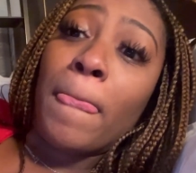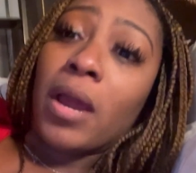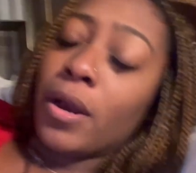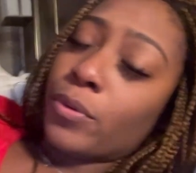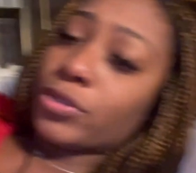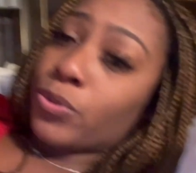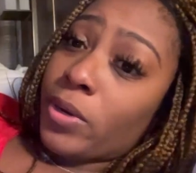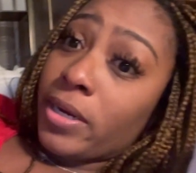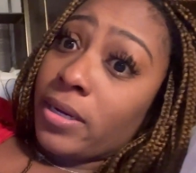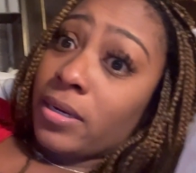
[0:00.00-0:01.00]
a
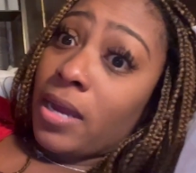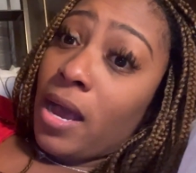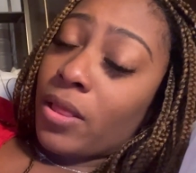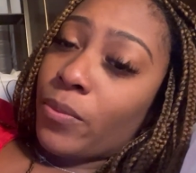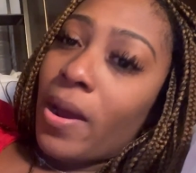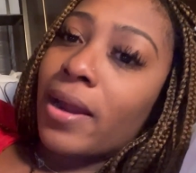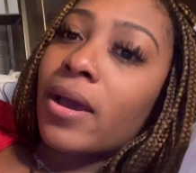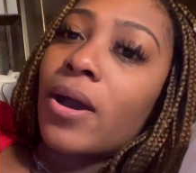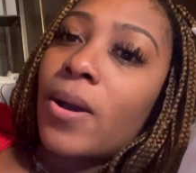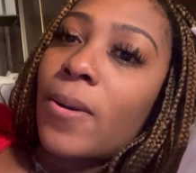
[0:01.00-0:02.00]
resort in
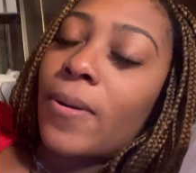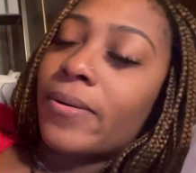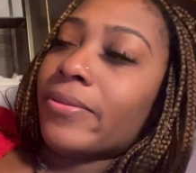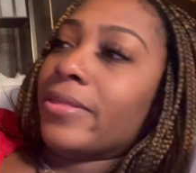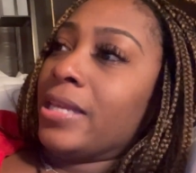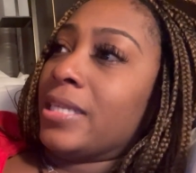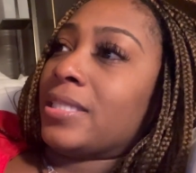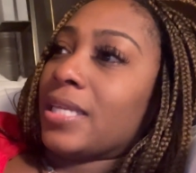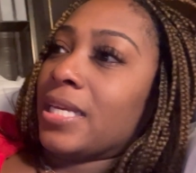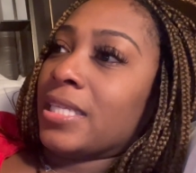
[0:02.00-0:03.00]
Colorado, this
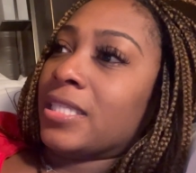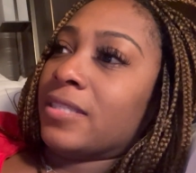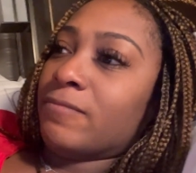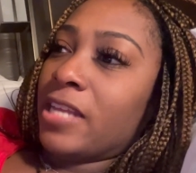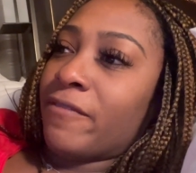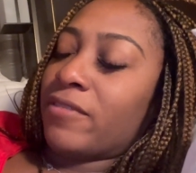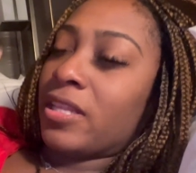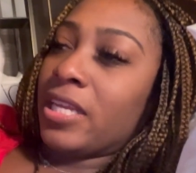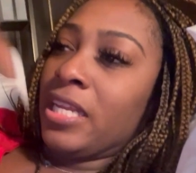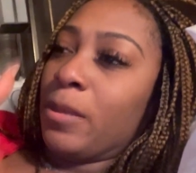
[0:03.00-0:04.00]
is
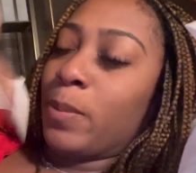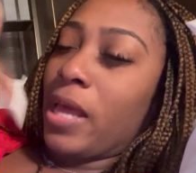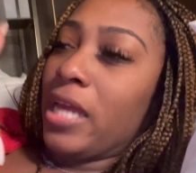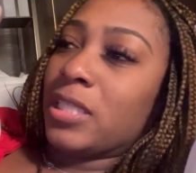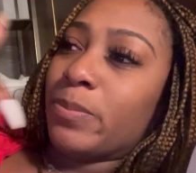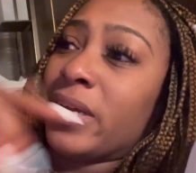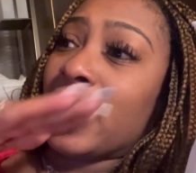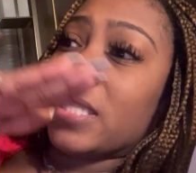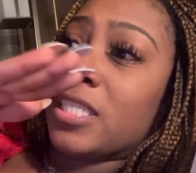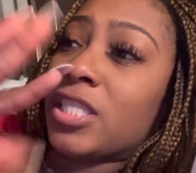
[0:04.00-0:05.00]
definitely the place
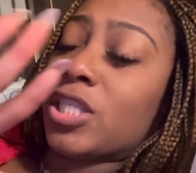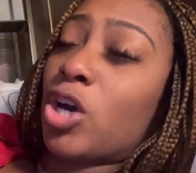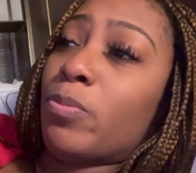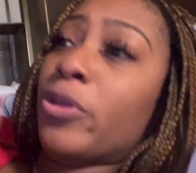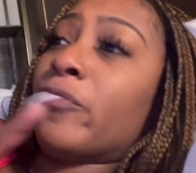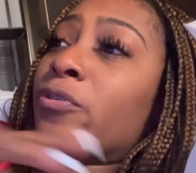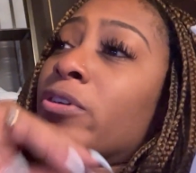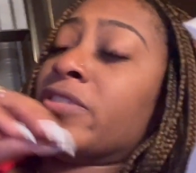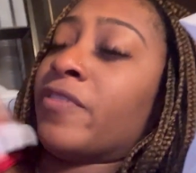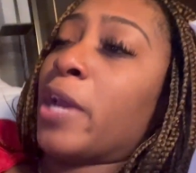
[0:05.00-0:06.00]
because it's so beautiful.
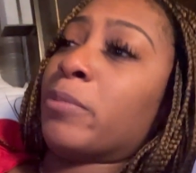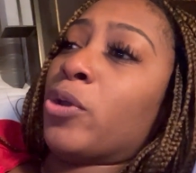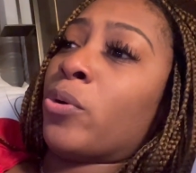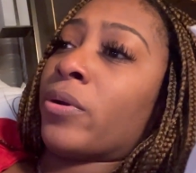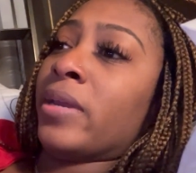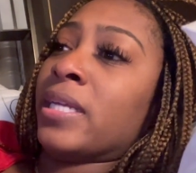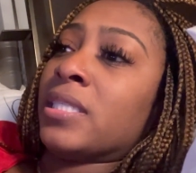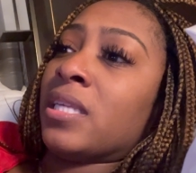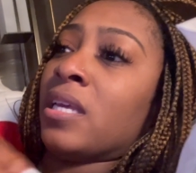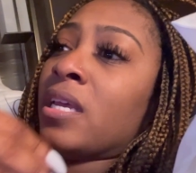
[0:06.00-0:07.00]
It's family
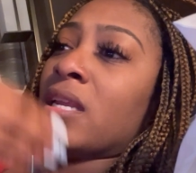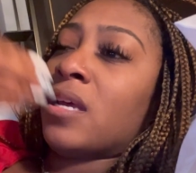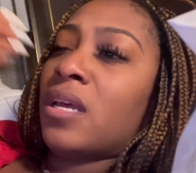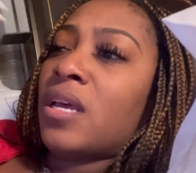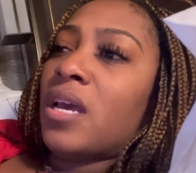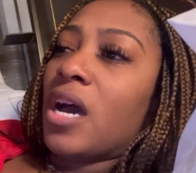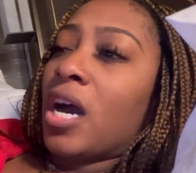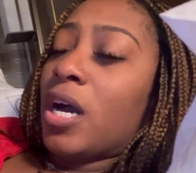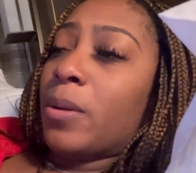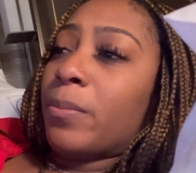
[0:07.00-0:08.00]
oriented.
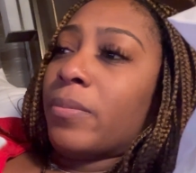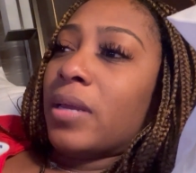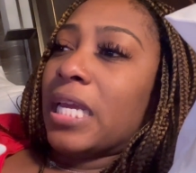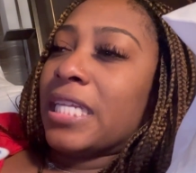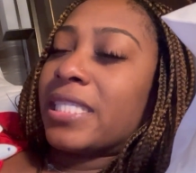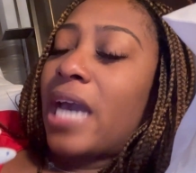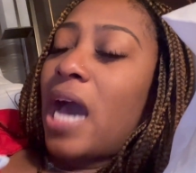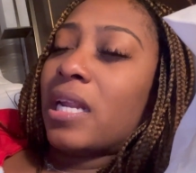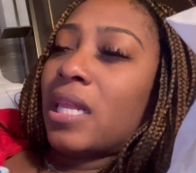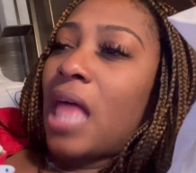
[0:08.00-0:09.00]
It's
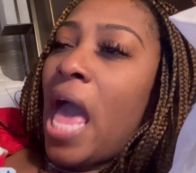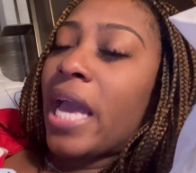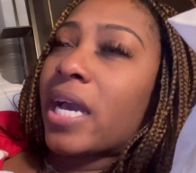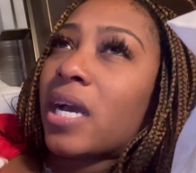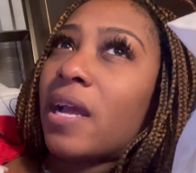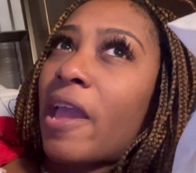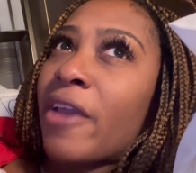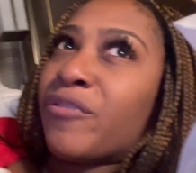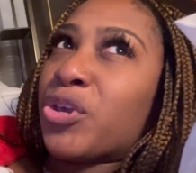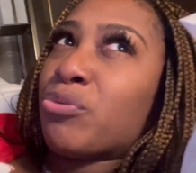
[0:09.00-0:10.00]
kind of like,
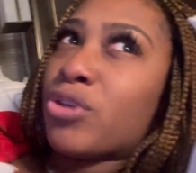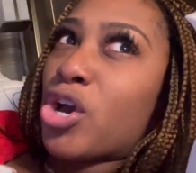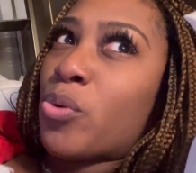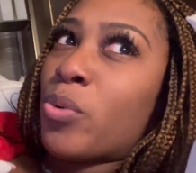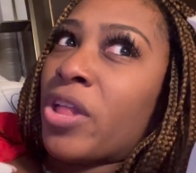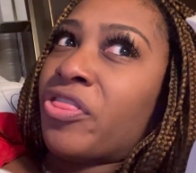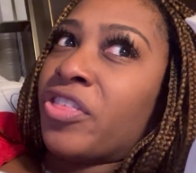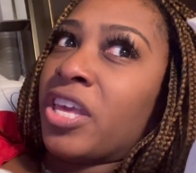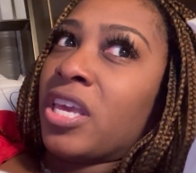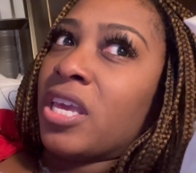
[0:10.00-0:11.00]
if you know what
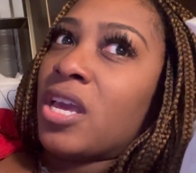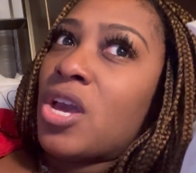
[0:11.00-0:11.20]
the